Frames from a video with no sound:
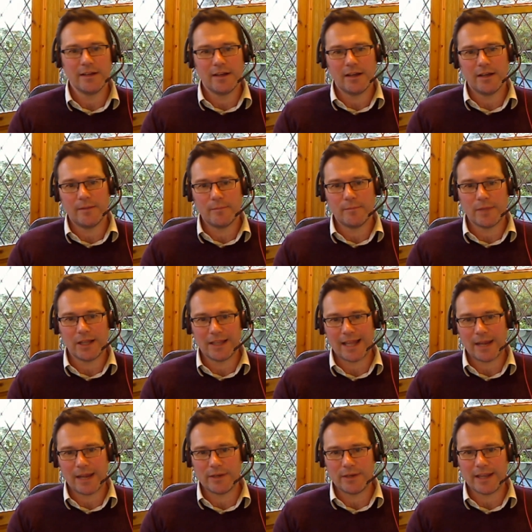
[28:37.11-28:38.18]

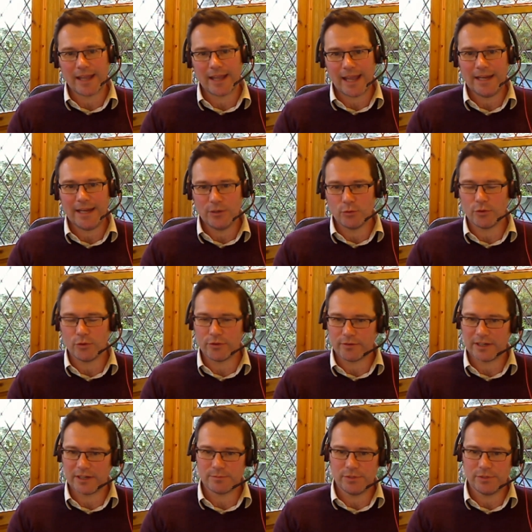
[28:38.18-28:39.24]
allowing any
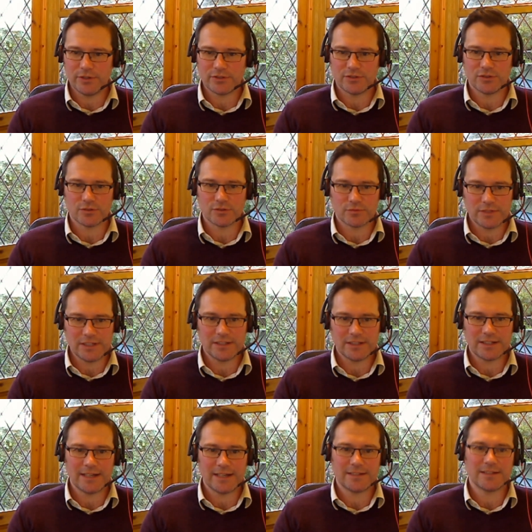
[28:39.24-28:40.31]
authorized person to read the
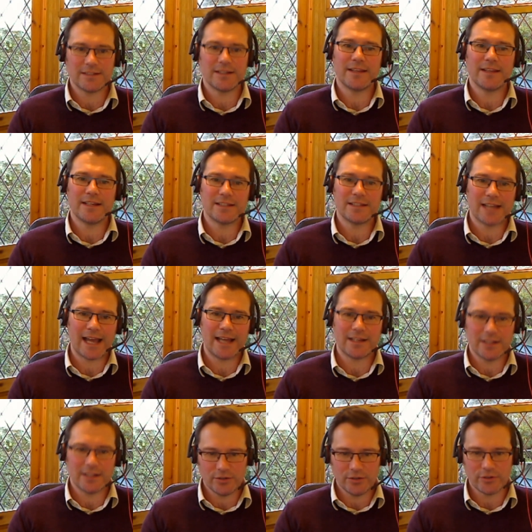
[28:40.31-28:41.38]
data and then to add
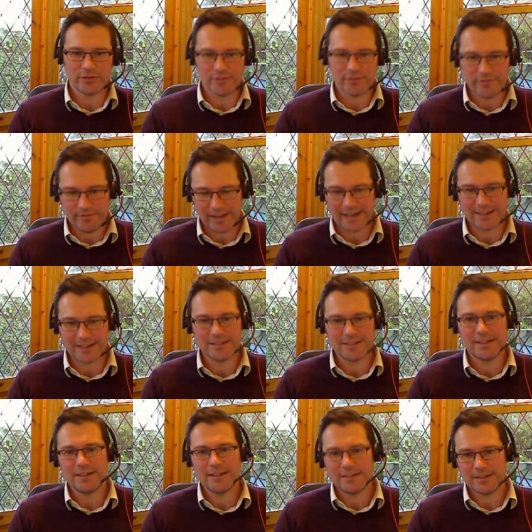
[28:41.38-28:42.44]
another event
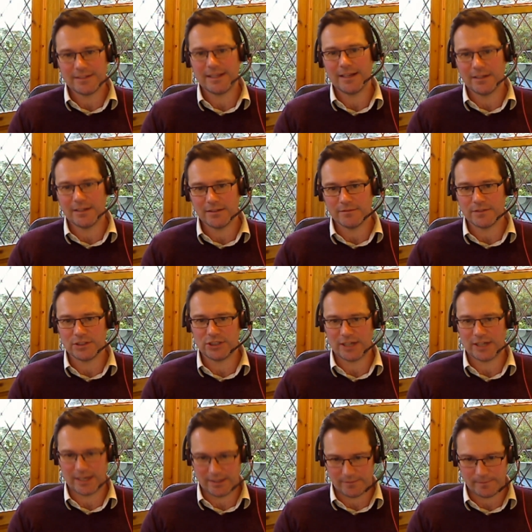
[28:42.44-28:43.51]
to the end of the
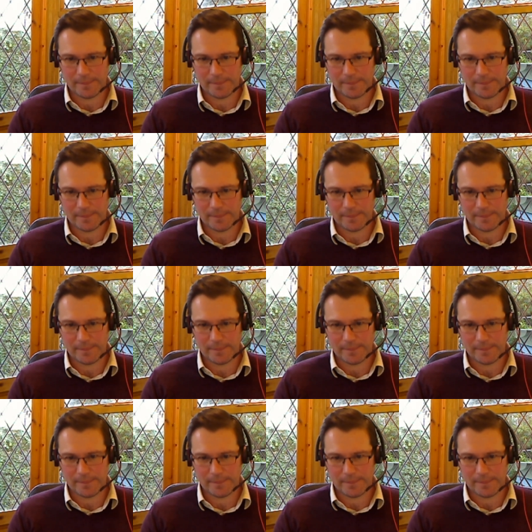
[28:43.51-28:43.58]
chain,